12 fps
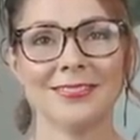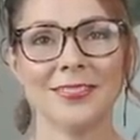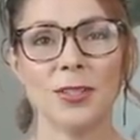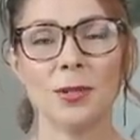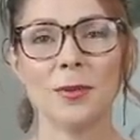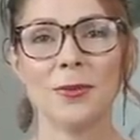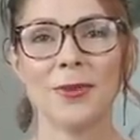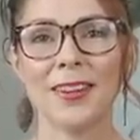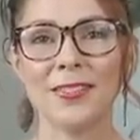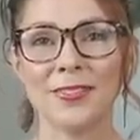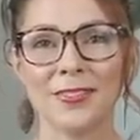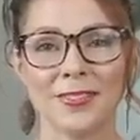You told me to
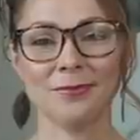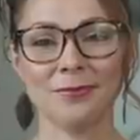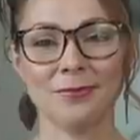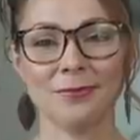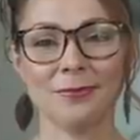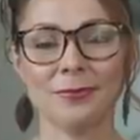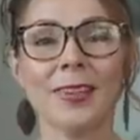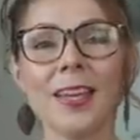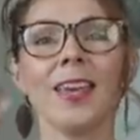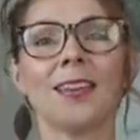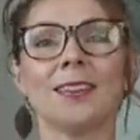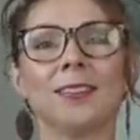react.
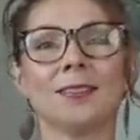Again.